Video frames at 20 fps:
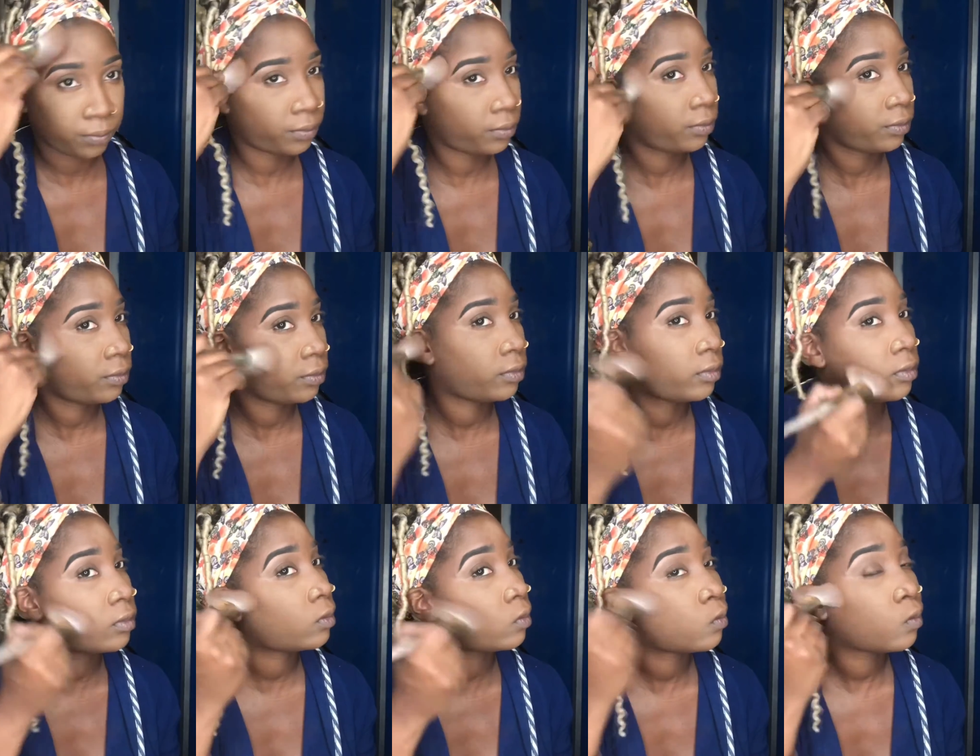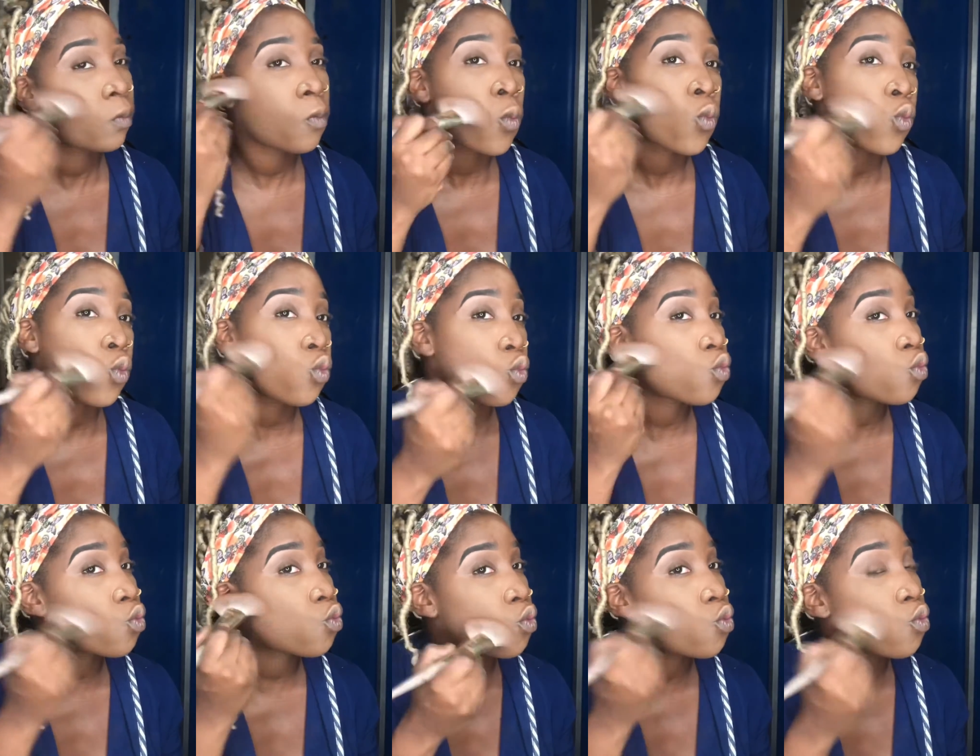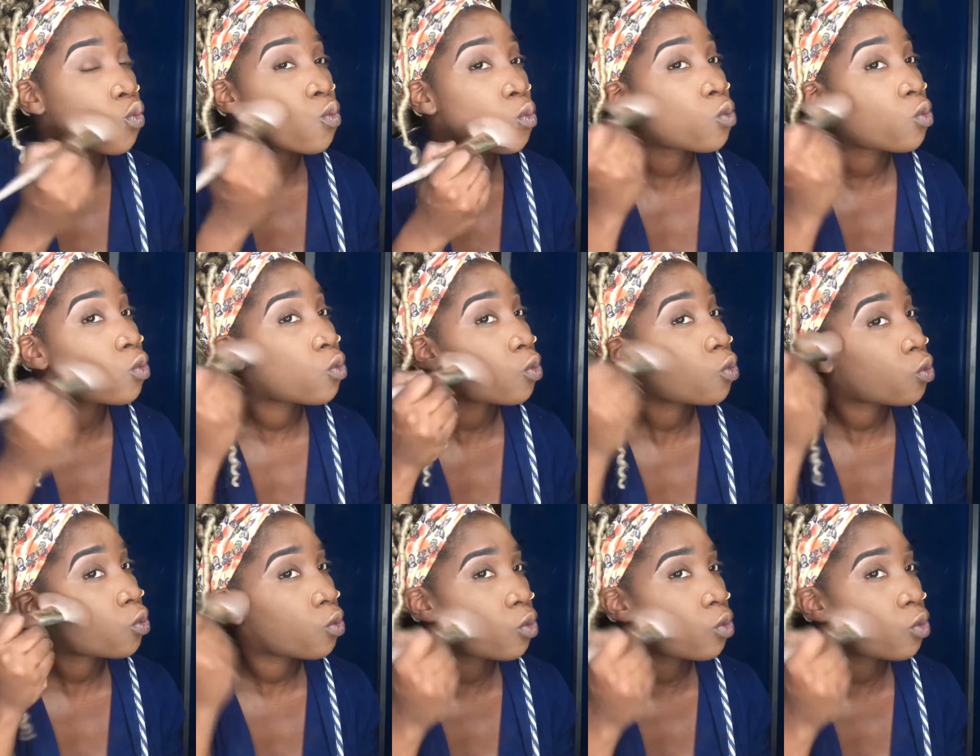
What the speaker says: And I'm just contouring my face.